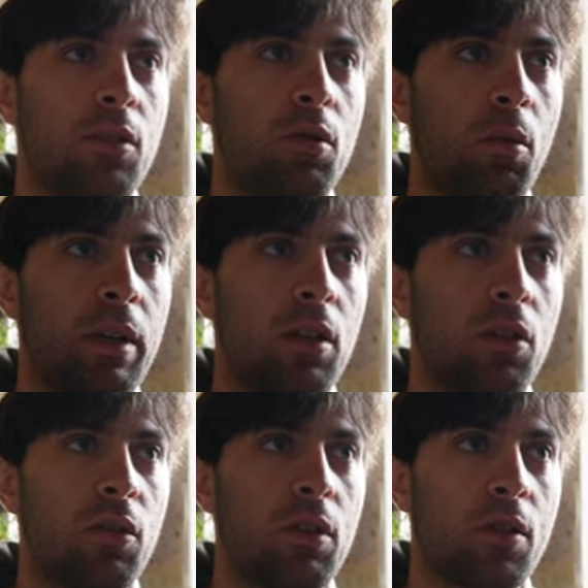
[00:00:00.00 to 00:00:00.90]
cool when
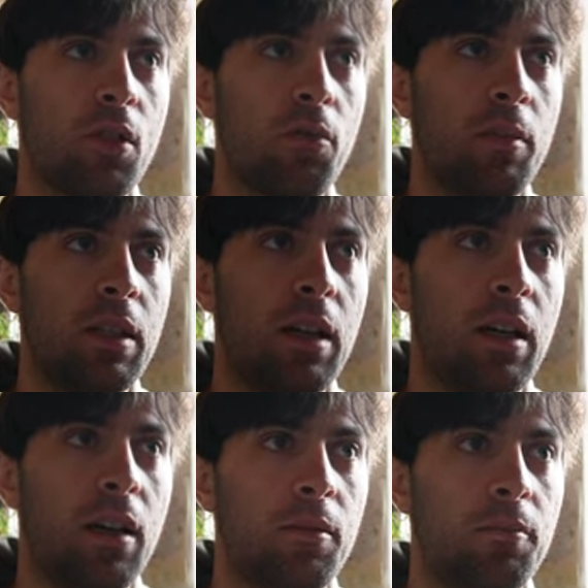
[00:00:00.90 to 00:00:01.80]
old videos of me
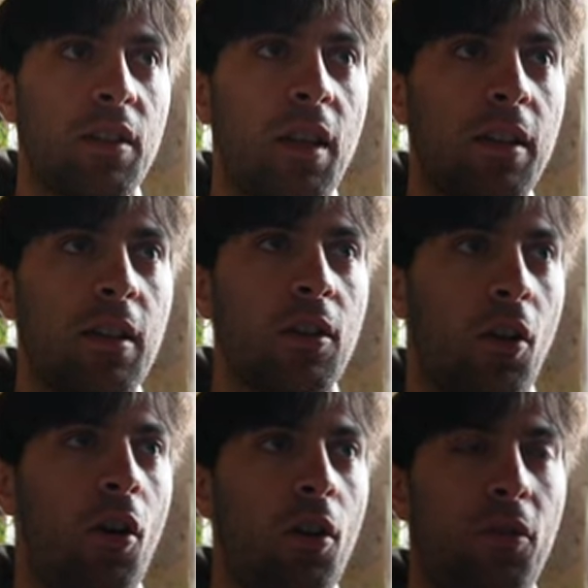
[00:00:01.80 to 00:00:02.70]
are taking
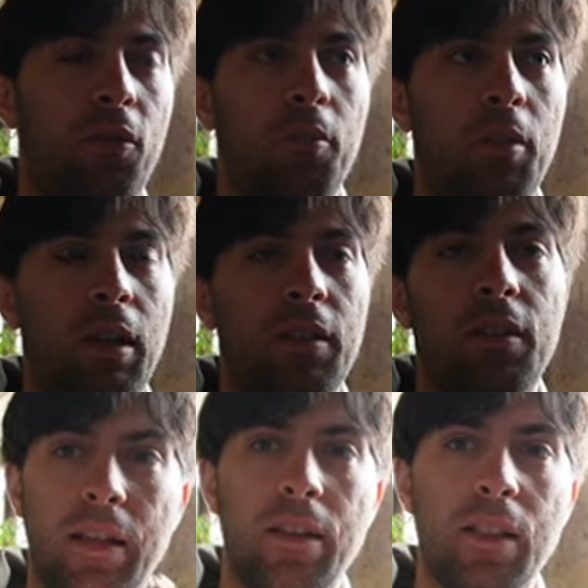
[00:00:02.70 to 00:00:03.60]
off,
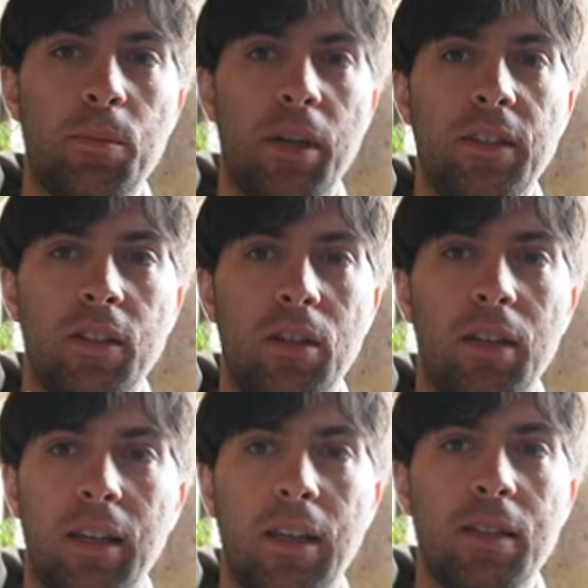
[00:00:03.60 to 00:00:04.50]
but in this
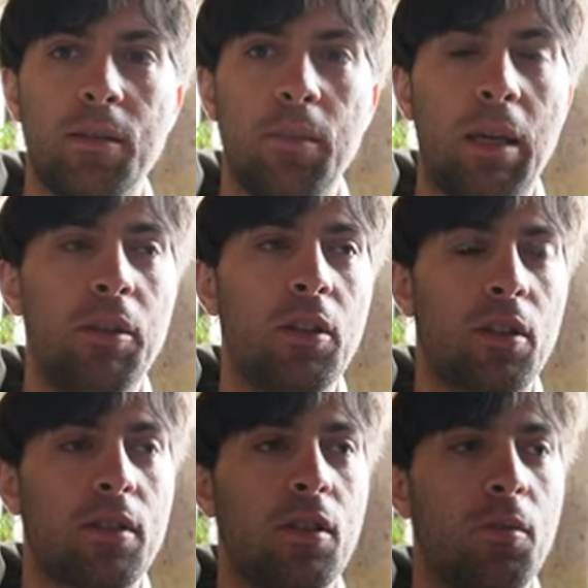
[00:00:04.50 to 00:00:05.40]
particular case, maybe
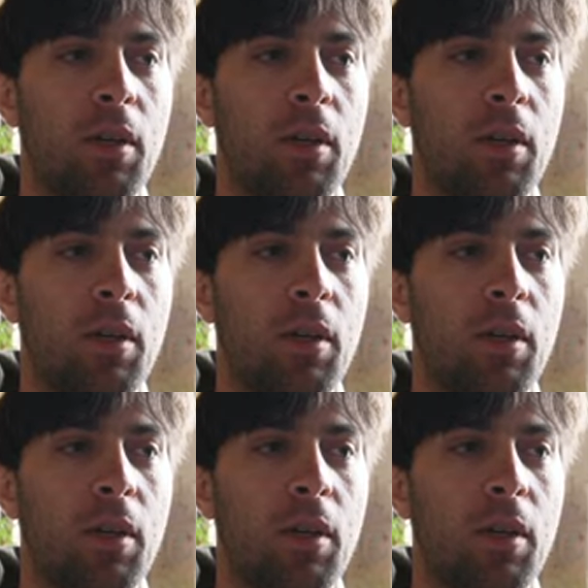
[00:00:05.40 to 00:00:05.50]
not so